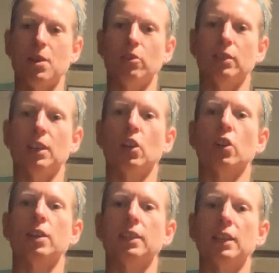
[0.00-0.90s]
You're just
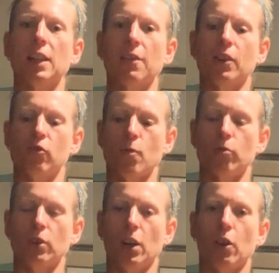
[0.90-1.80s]
increasing that range of
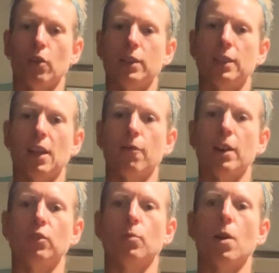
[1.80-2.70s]
motion, increasing that
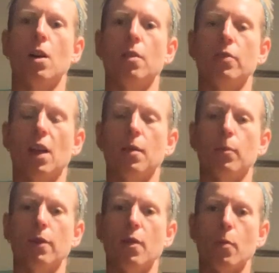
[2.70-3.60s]
range, that
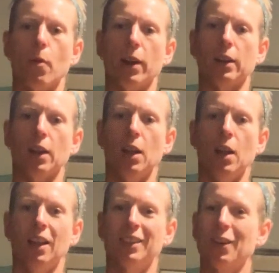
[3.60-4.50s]
pivot point.
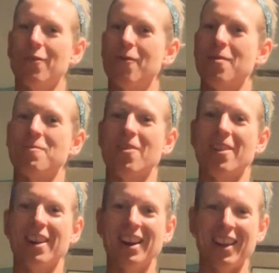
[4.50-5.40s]
Let's go 4
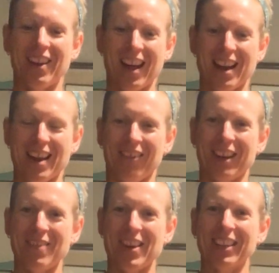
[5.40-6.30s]
more. You got it. We're
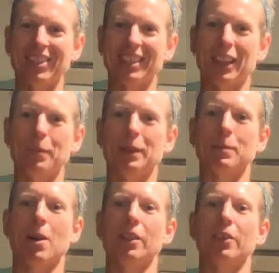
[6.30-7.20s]
going to make it just a little bit
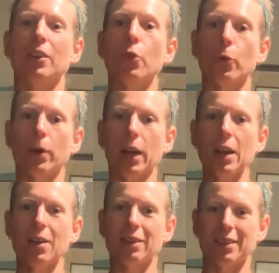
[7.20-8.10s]
smaller in 3.
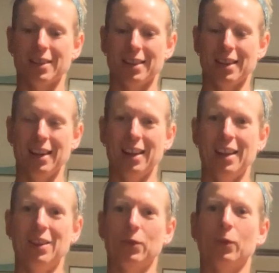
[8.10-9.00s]

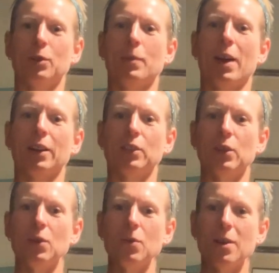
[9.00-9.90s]
Shoulders back 2.